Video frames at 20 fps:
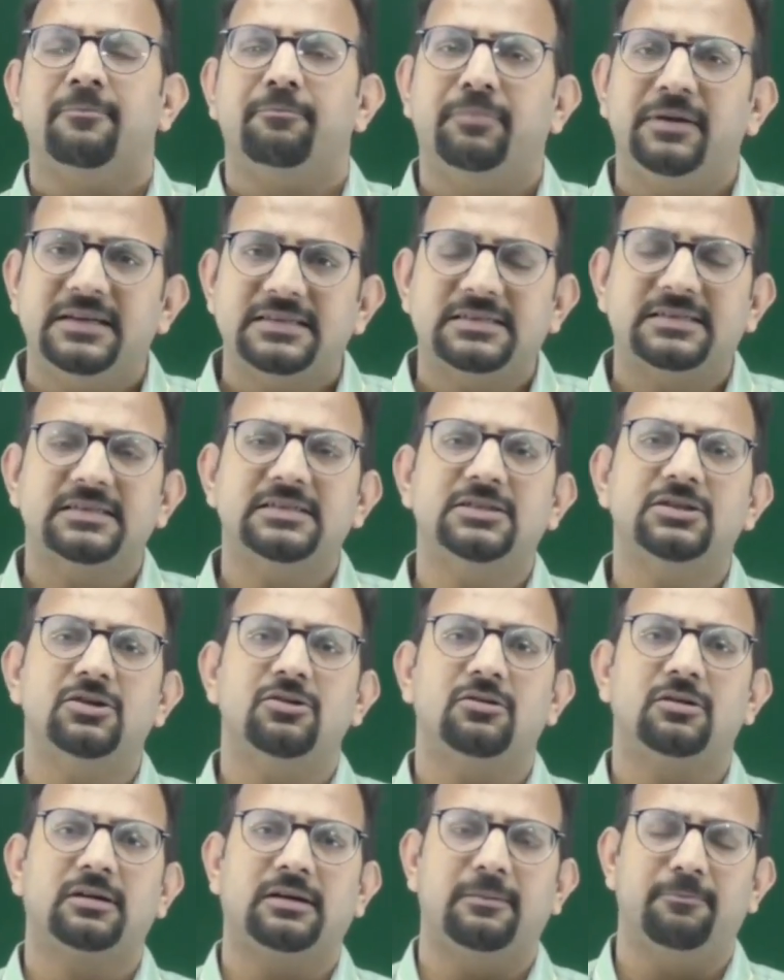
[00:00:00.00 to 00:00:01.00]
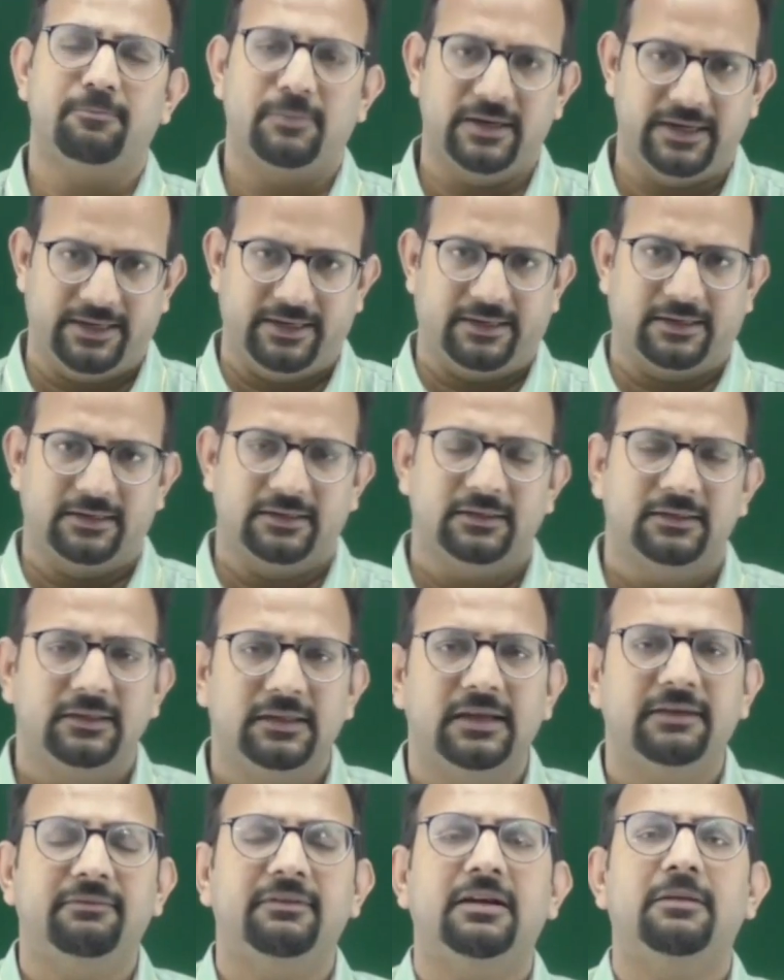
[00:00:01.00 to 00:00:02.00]
Basis your complaint,
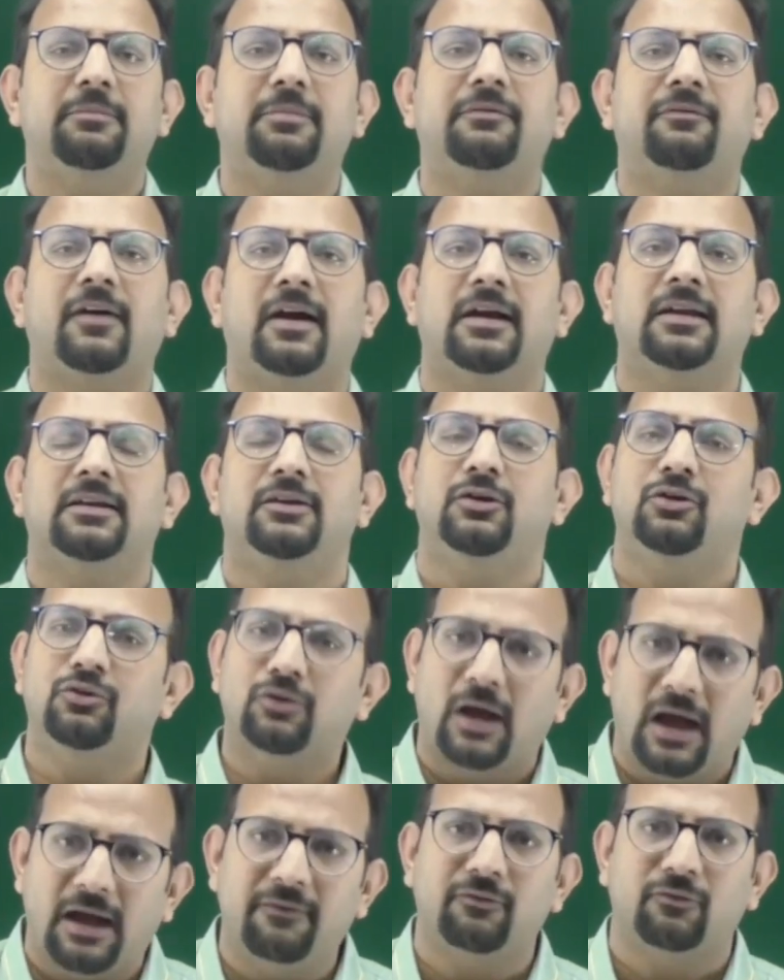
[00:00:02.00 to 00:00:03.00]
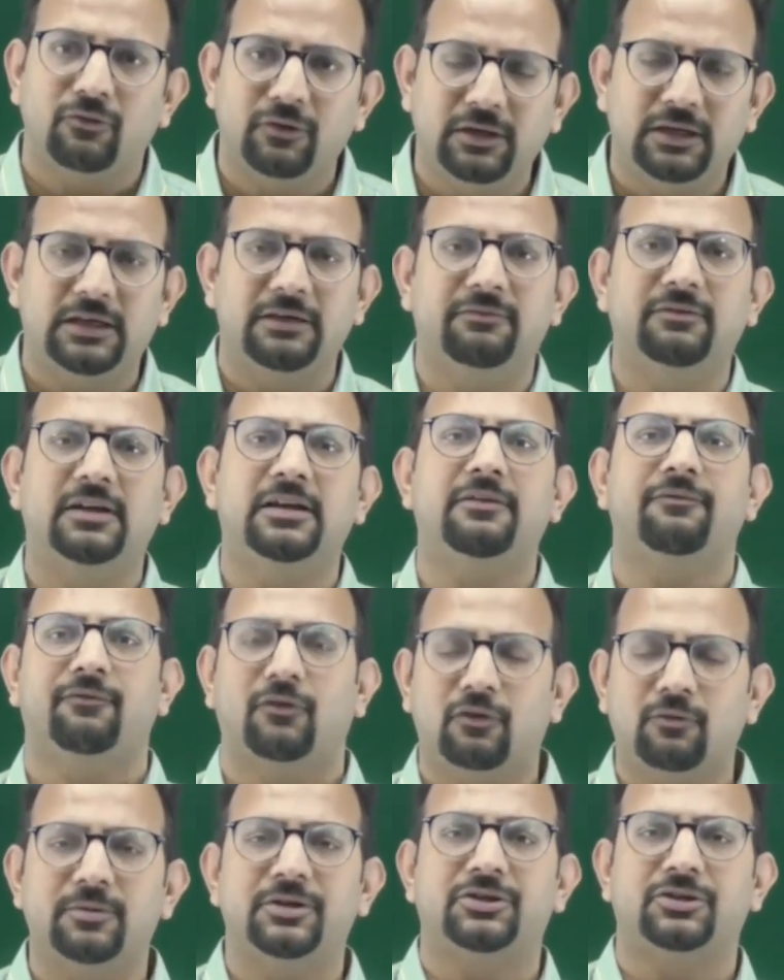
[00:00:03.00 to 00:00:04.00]
they will be filed. You have to give the
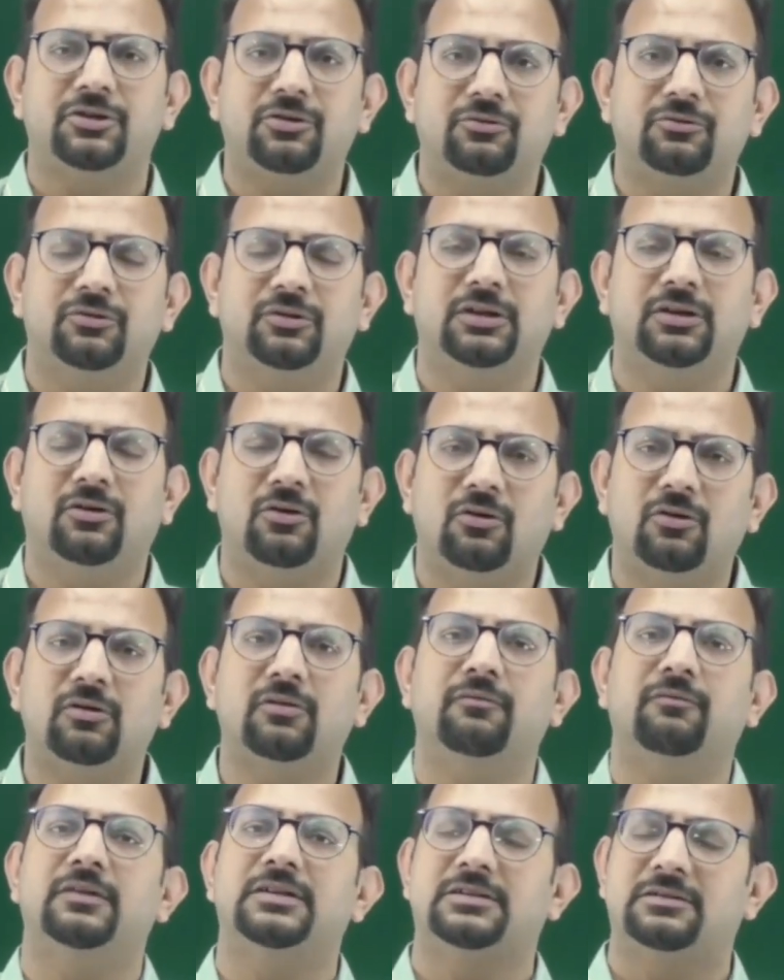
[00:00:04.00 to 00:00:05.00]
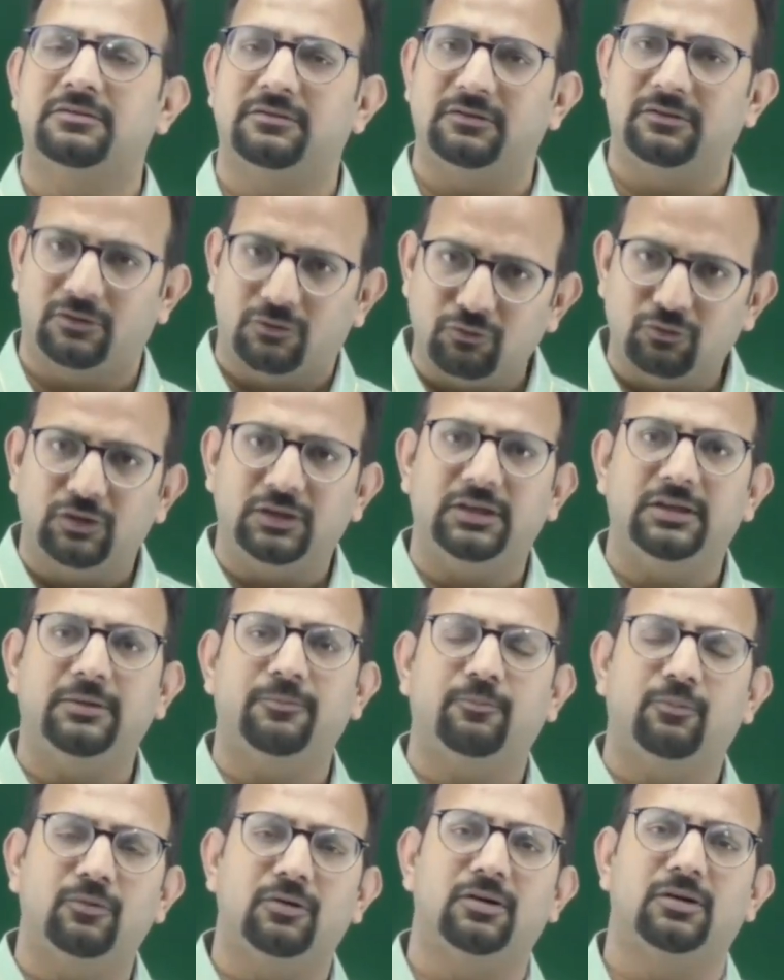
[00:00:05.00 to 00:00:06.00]
information to the court, to
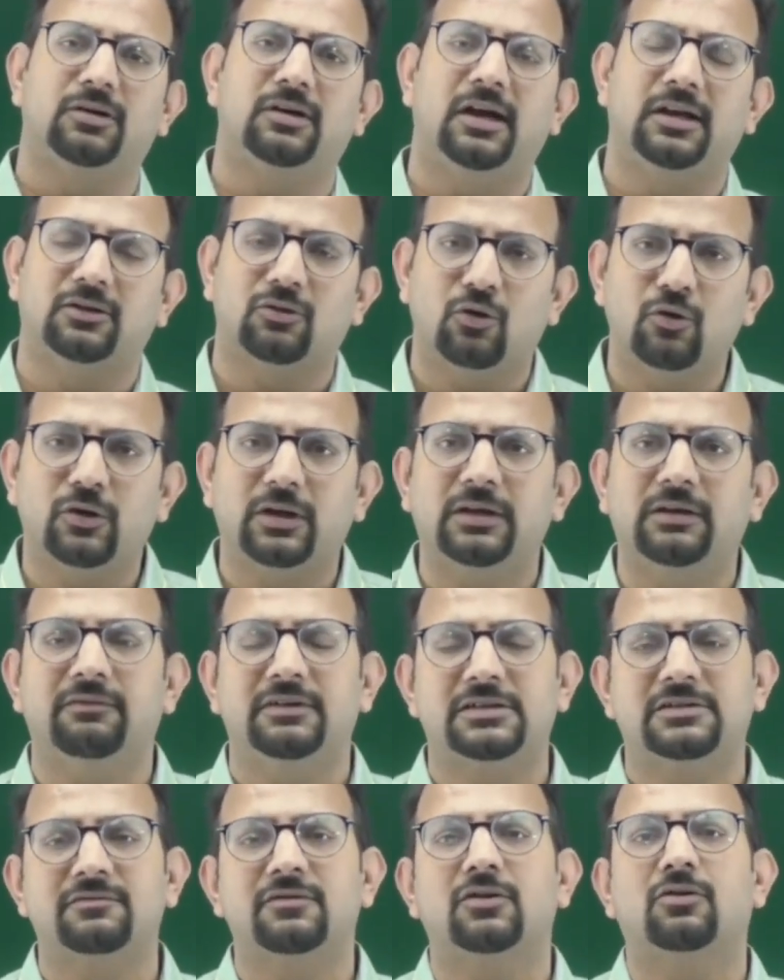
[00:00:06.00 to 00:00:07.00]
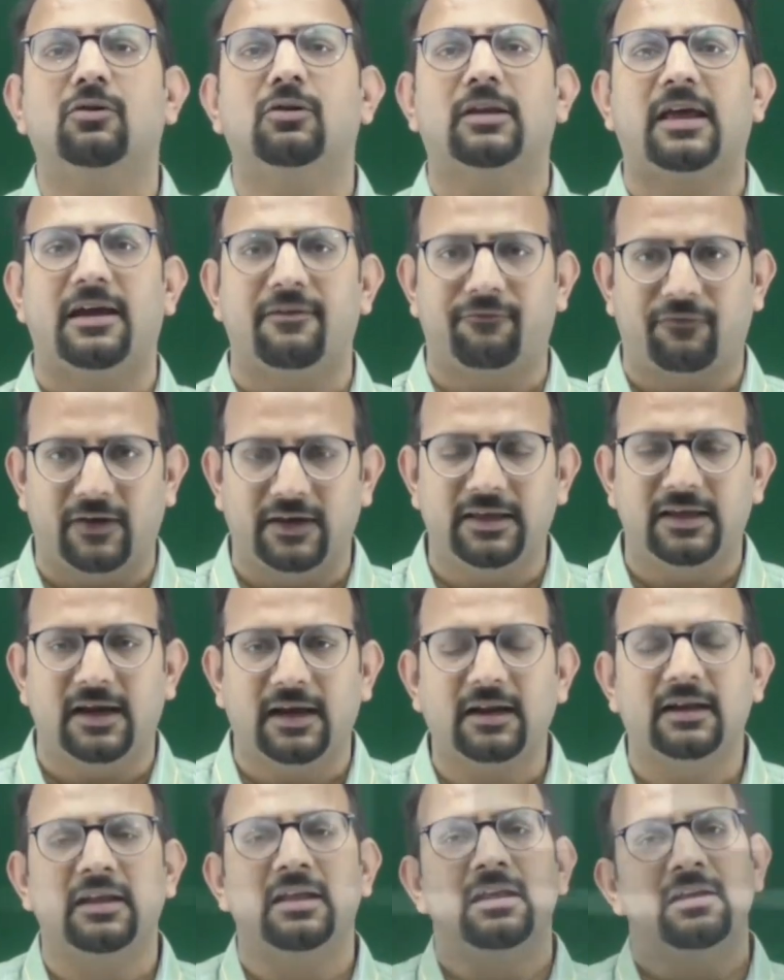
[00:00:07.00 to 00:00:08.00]
the authority, which we call the
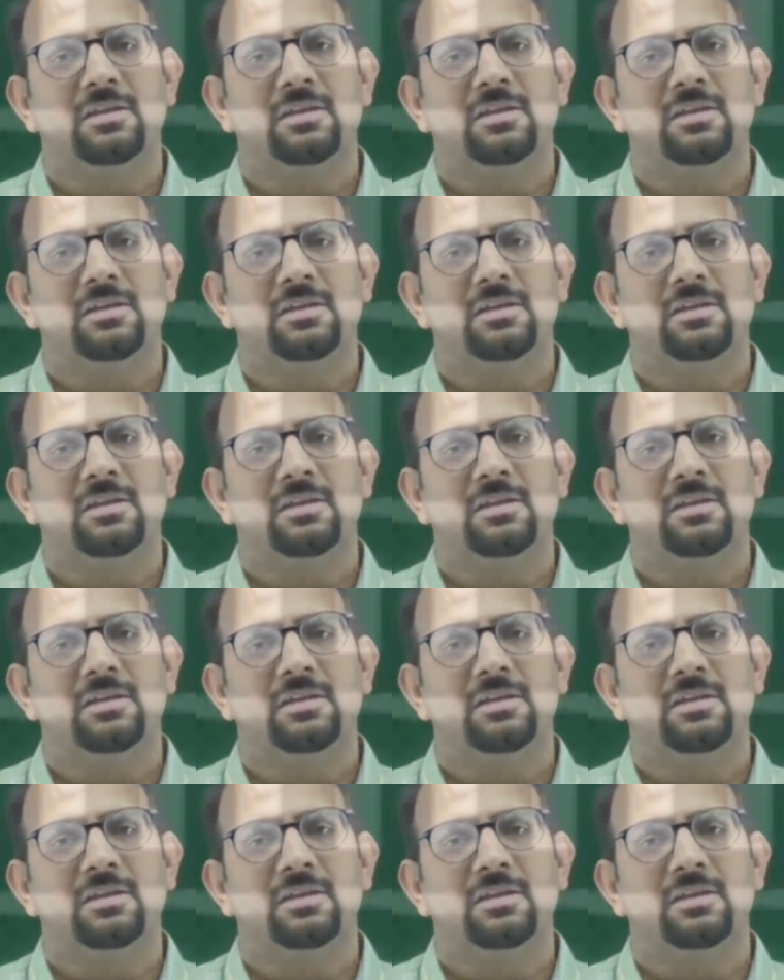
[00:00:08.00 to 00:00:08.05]
FIR,